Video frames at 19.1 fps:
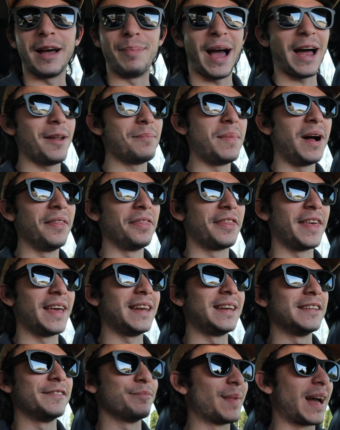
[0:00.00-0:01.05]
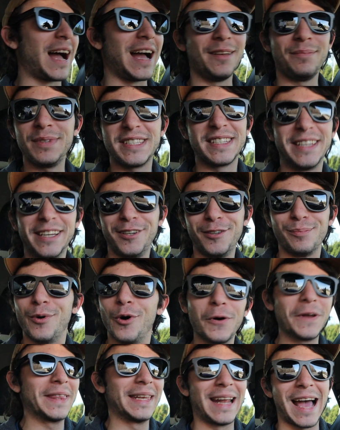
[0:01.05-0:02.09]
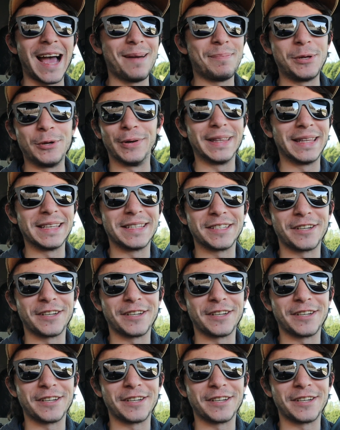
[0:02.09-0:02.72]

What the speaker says: About a month in, I'm still more than happy with this